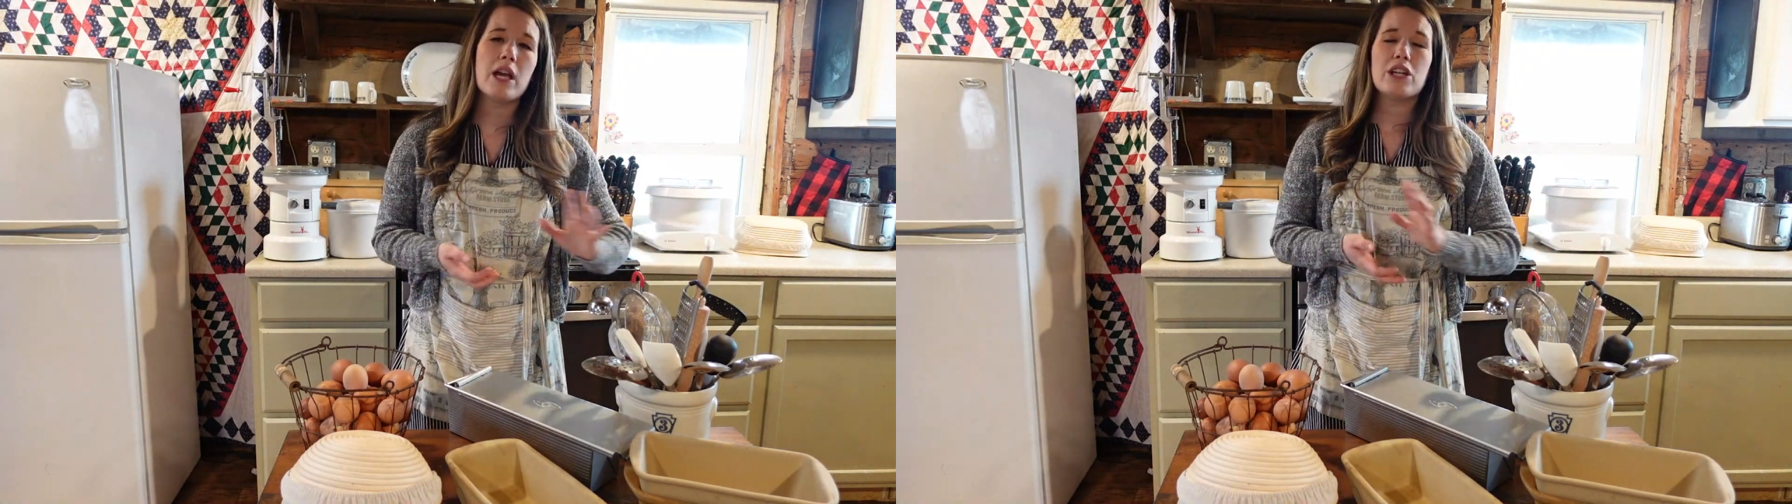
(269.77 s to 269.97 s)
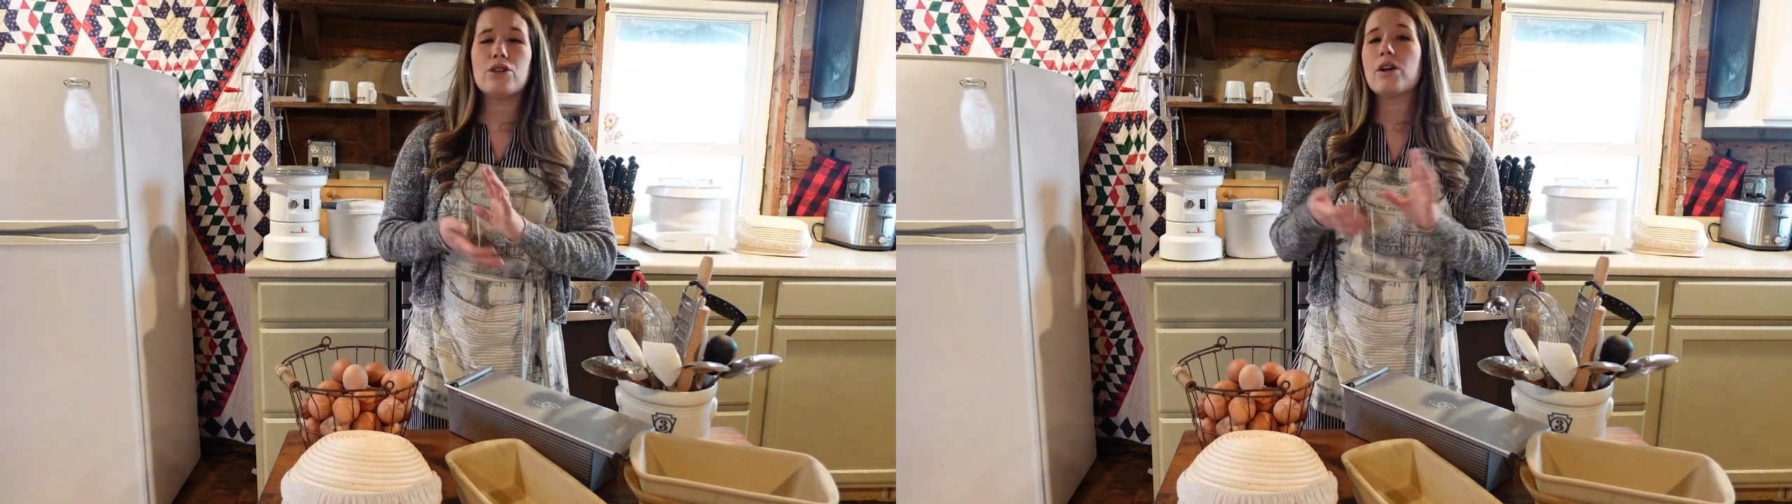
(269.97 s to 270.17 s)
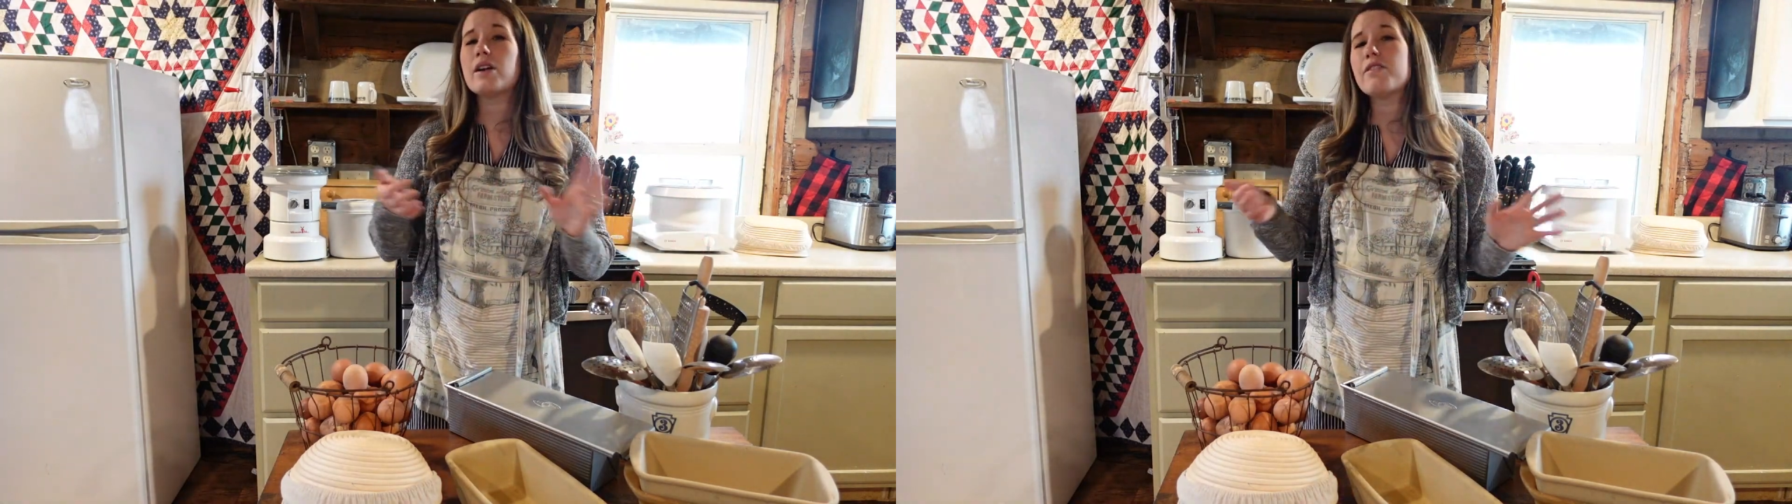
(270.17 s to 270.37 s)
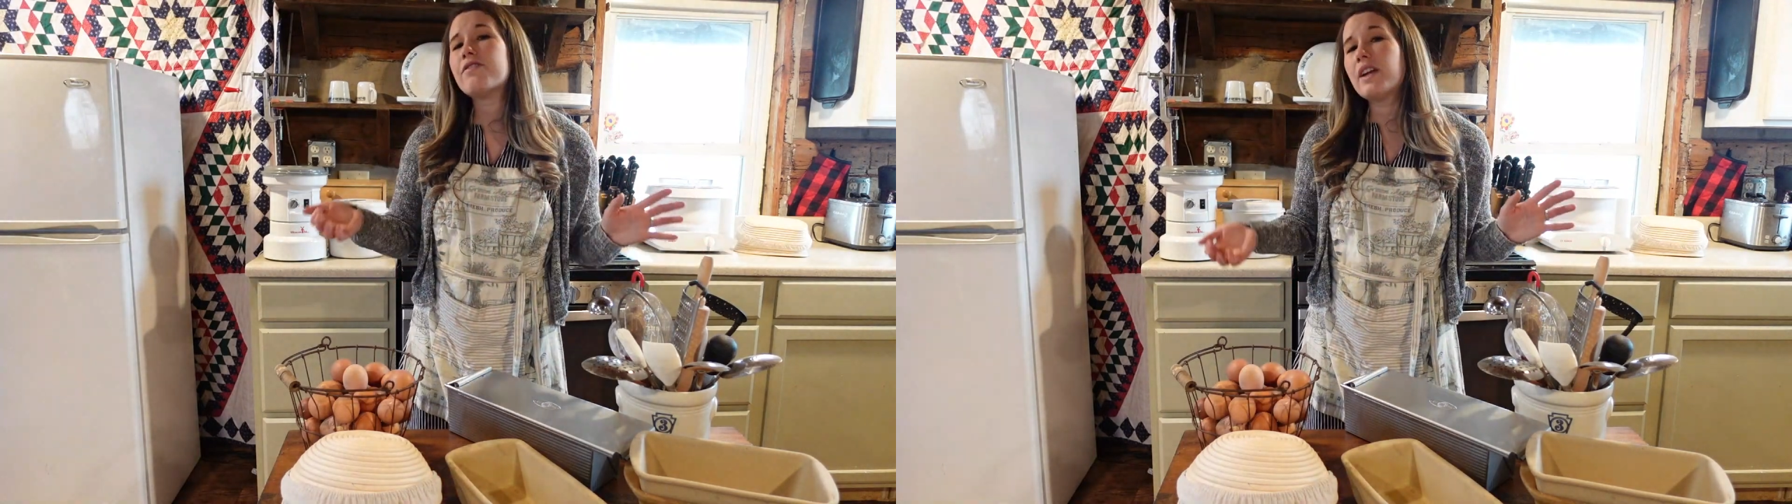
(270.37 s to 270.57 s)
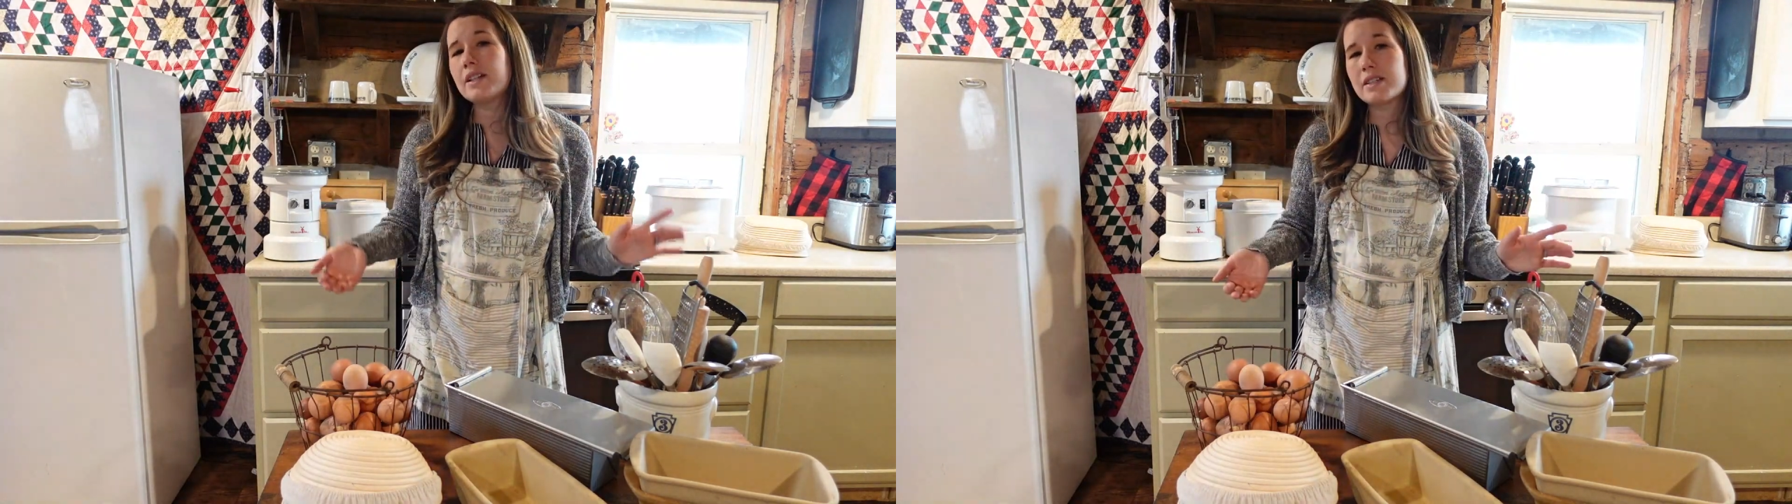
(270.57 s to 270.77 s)
You do not need
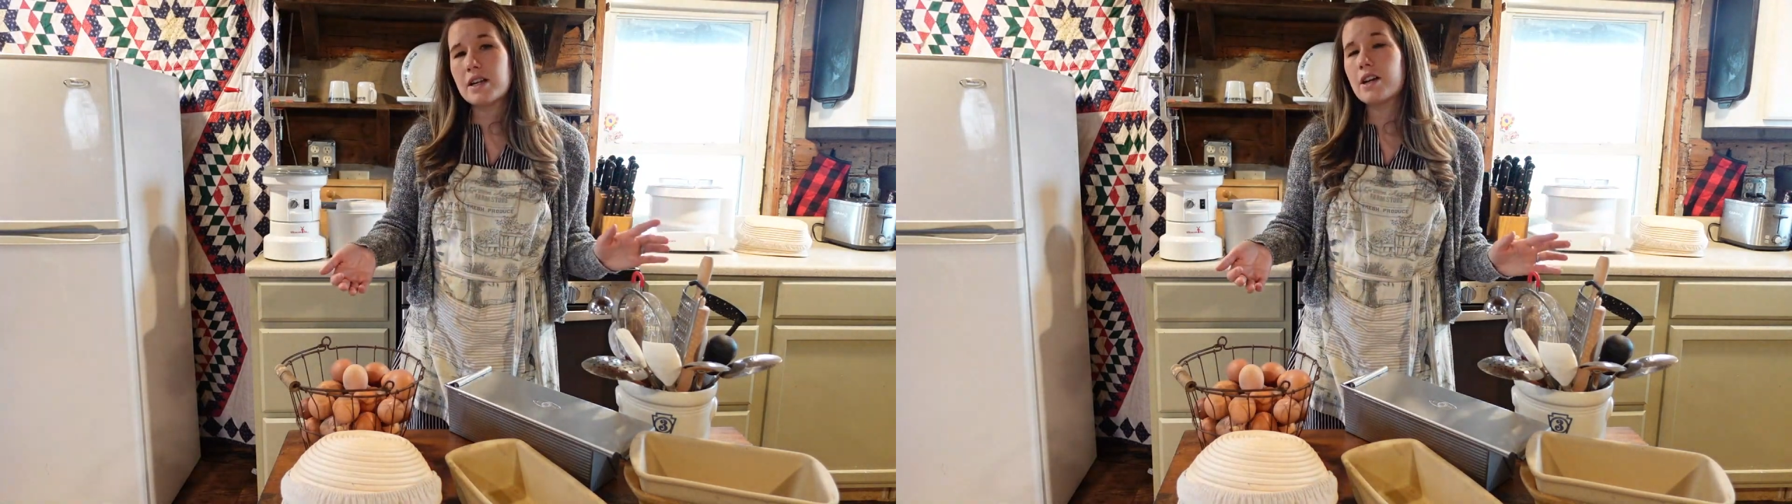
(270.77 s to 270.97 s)
fancy